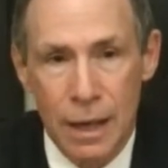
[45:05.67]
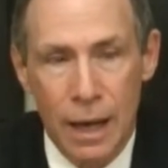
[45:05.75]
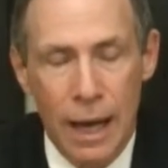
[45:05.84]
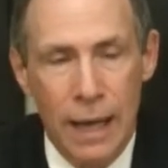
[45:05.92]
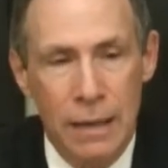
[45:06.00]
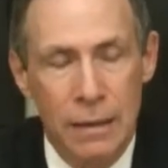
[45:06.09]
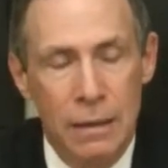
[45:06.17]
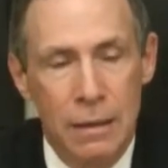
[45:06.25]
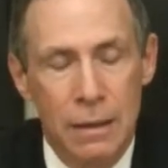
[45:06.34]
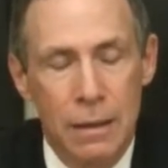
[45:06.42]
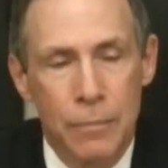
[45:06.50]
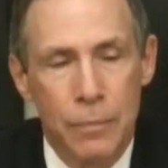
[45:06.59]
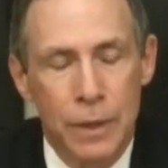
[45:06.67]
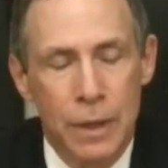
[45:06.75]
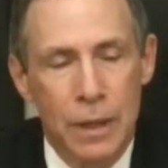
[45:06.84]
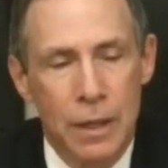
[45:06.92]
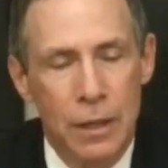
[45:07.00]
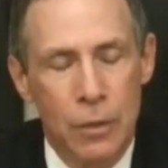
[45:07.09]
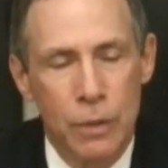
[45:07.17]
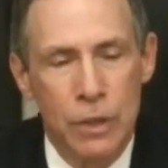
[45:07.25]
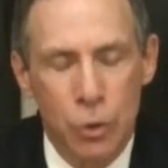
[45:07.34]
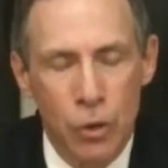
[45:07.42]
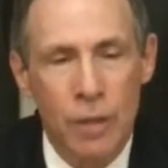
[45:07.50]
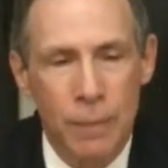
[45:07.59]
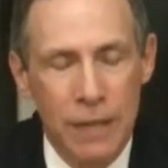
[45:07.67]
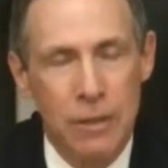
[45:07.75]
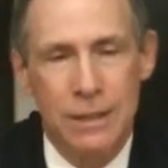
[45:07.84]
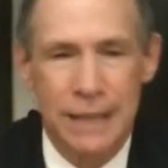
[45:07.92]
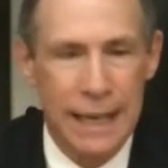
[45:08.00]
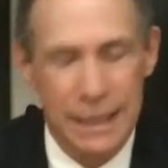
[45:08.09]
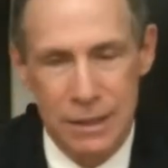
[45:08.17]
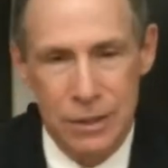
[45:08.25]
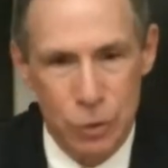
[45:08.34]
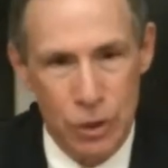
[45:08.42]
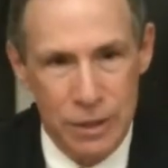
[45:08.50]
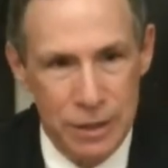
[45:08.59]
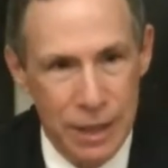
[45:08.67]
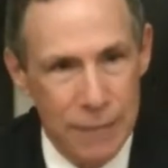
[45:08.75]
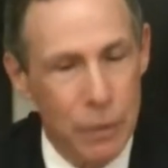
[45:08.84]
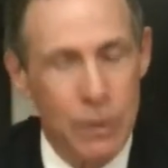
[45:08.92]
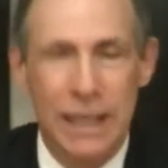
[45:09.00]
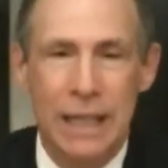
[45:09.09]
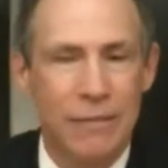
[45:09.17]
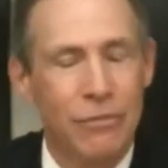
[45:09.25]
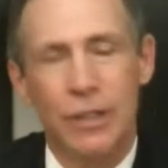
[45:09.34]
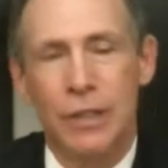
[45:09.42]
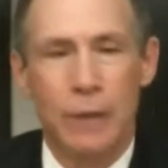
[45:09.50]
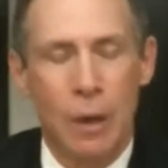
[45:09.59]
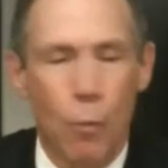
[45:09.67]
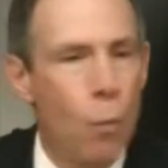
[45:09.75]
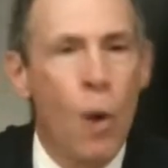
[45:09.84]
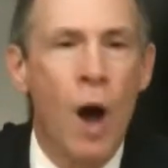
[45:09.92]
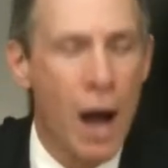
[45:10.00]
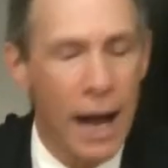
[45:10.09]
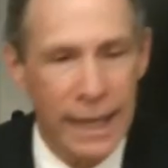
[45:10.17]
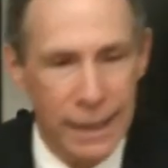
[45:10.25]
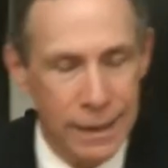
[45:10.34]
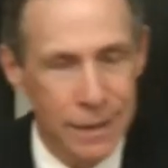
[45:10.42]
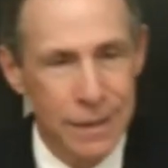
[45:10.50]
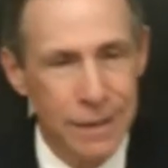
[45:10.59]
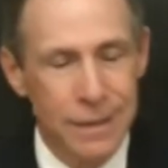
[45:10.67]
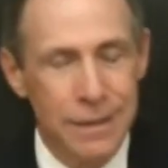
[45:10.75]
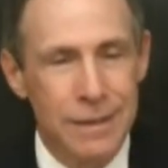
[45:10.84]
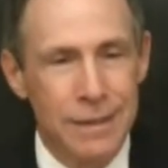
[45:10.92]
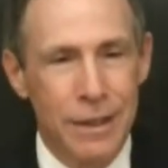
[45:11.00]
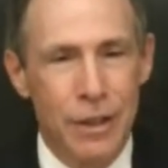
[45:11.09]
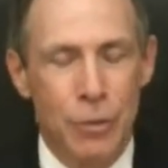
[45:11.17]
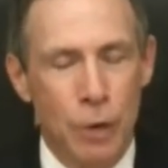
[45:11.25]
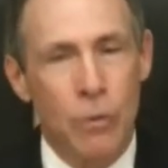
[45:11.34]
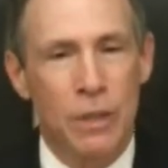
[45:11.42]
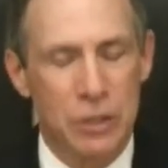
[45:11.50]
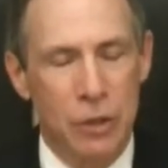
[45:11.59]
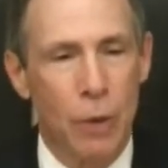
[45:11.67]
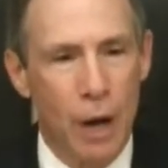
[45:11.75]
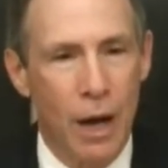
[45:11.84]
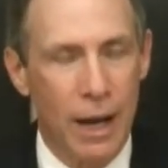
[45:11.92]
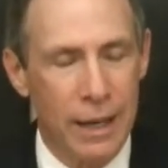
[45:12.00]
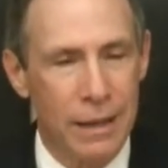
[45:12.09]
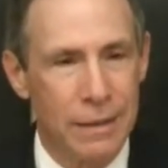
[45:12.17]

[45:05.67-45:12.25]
And, you know, we talk about our taxes all the time, and we can't figure out why they're always so high.